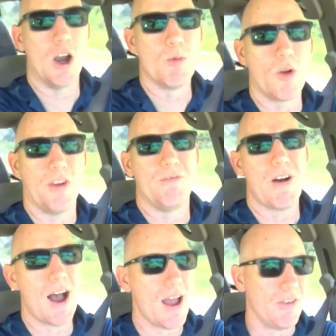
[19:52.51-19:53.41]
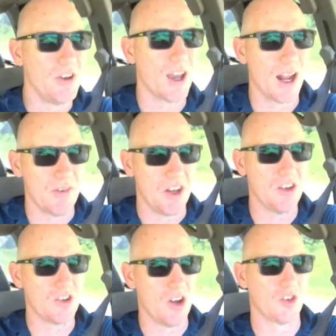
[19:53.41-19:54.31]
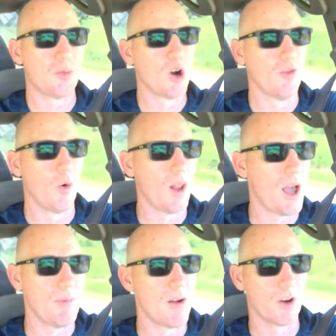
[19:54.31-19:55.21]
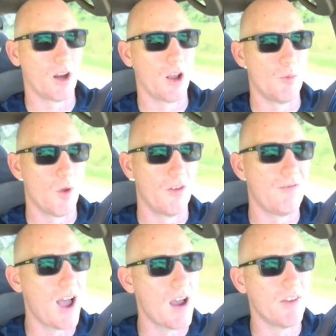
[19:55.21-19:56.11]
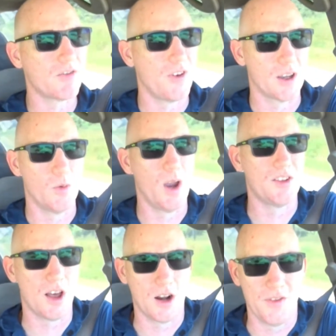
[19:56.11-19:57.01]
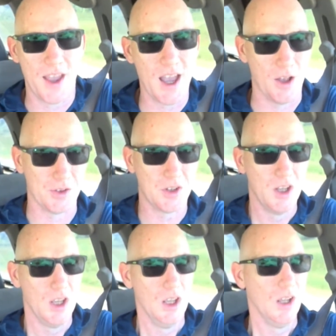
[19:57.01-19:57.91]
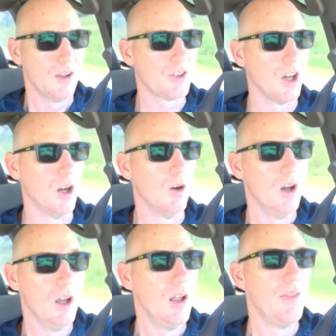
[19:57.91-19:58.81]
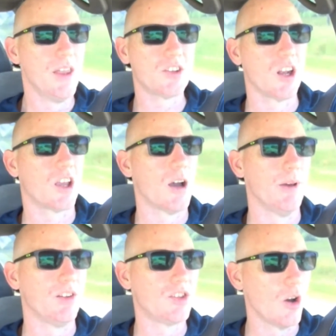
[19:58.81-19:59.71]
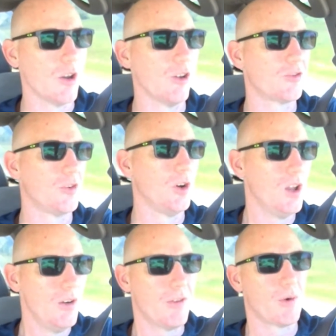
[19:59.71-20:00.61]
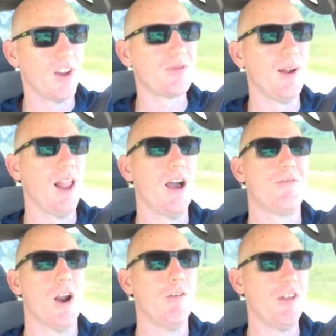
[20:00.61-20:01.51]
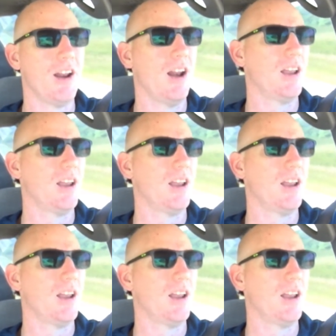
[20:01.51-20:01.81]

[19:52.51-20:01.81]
more than five, then you got to have an engineer's approval. Well, I'm never going to go more than five. That's fucking way taller than the house. So this is going to come in so useful for the rest of my life for everything I need to